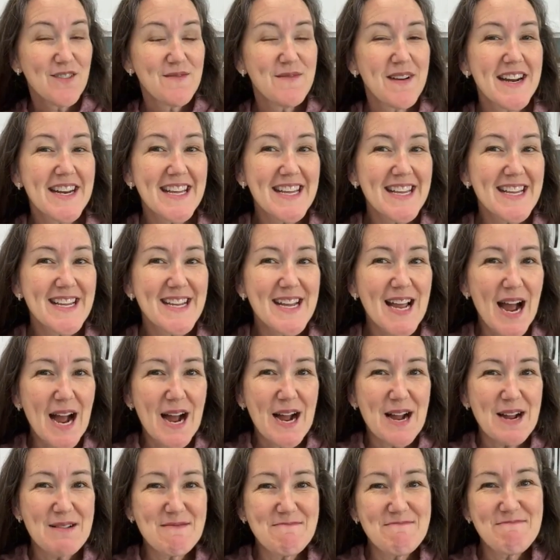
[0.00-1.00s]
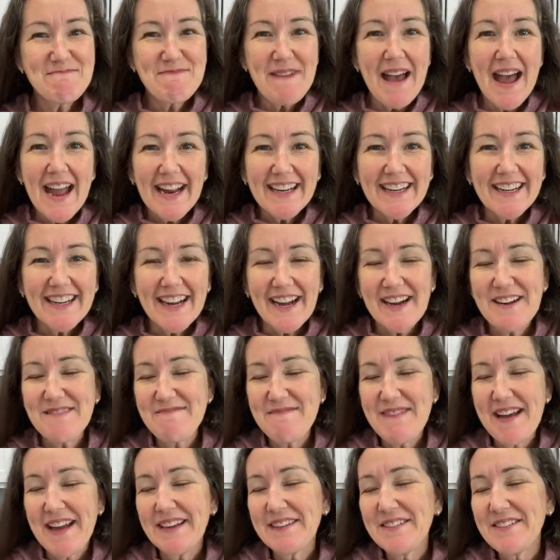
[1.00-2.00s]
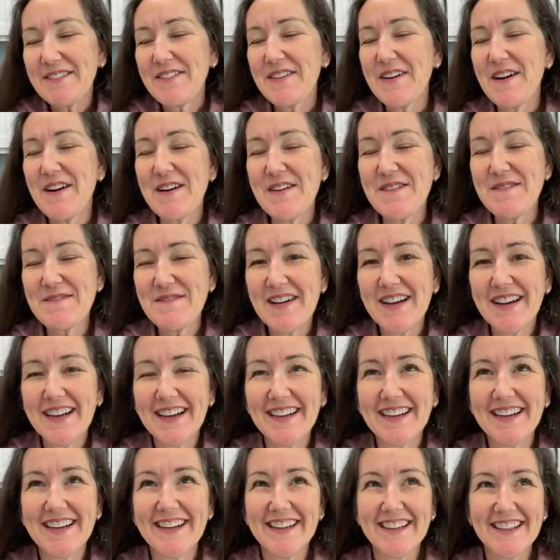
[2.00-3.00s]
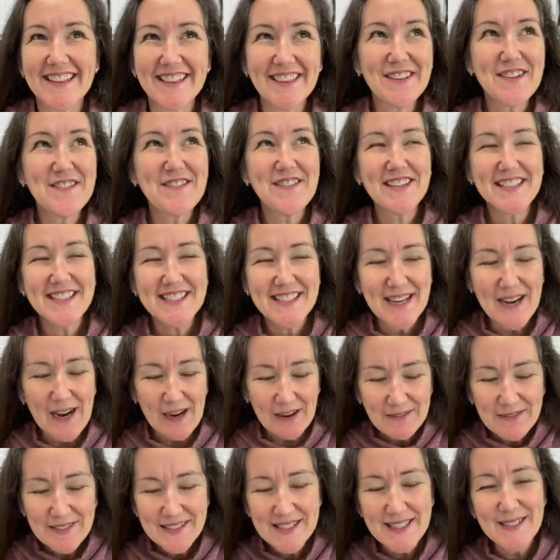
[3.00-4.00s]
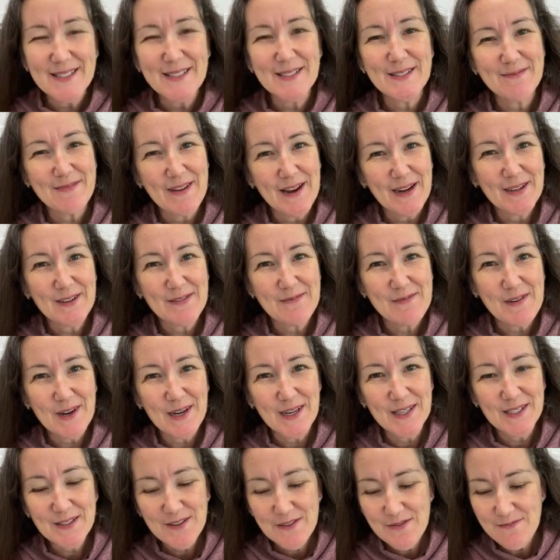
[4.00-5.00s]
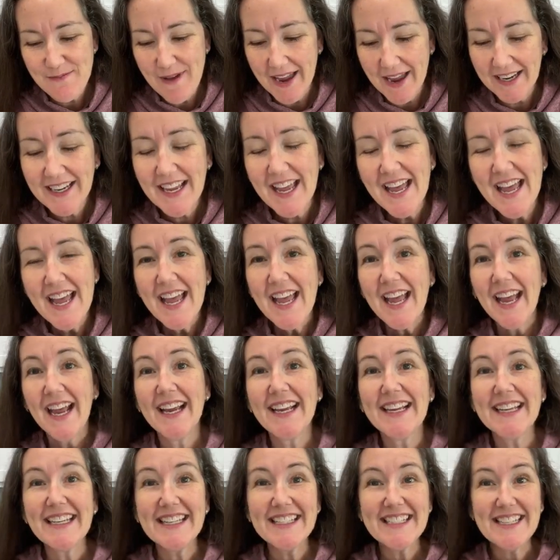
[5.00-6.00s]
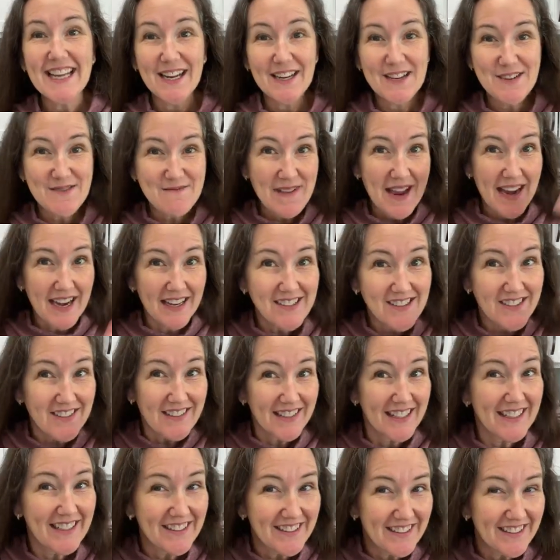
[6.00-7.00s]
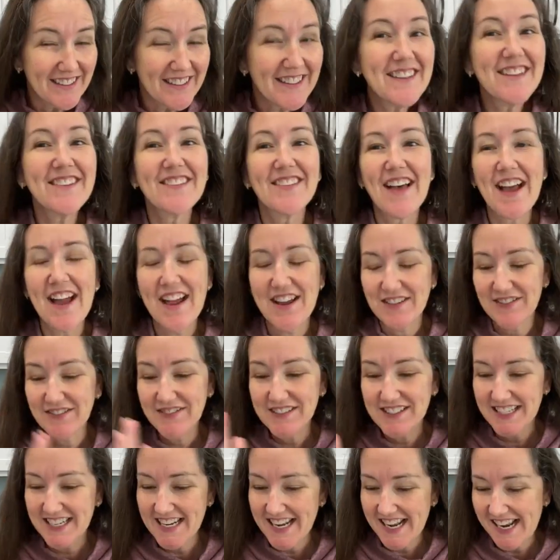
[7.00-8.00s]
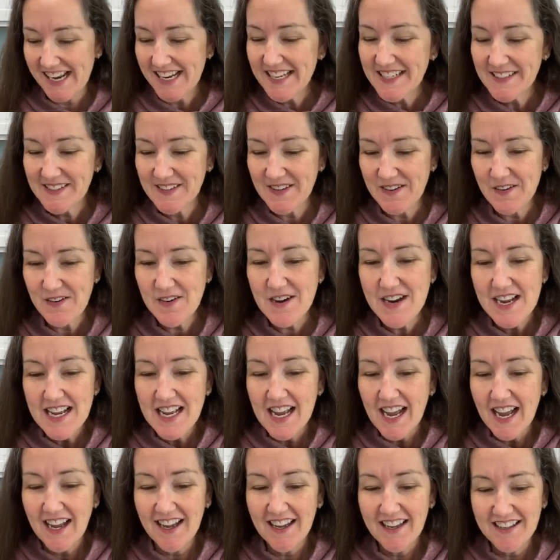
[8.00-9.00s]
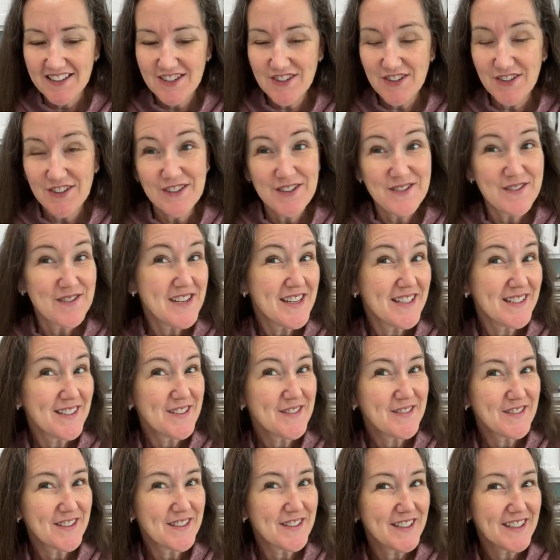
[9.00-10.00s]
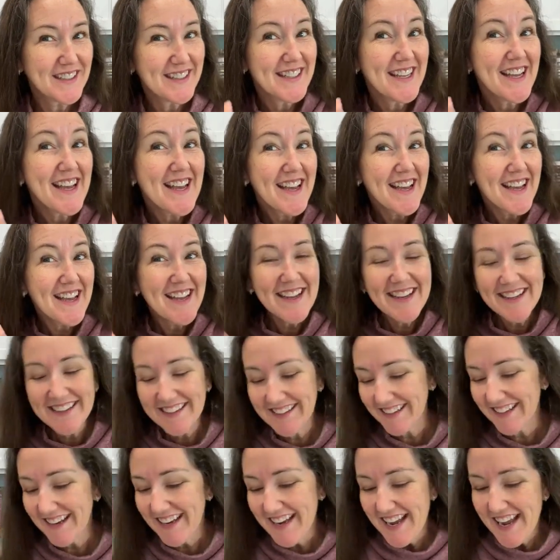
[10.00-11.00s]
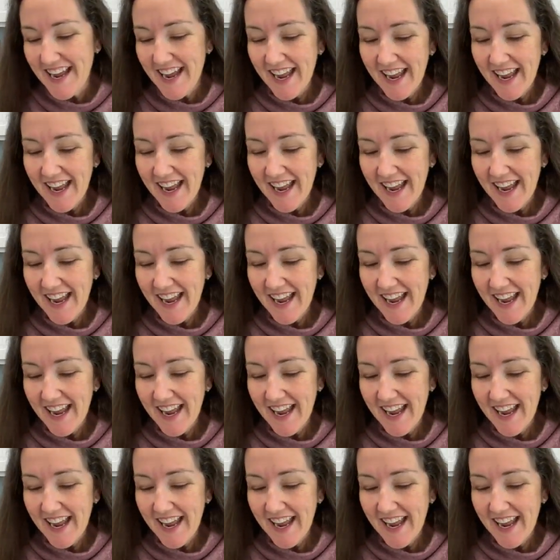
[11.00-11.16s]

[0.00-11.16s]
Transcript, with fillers: everybody, I'm back. I'm Meg from uh, LovenStamps. This is Maker Mornings with Meg, and I am actually here live today. So uh, jury duty is over, yay!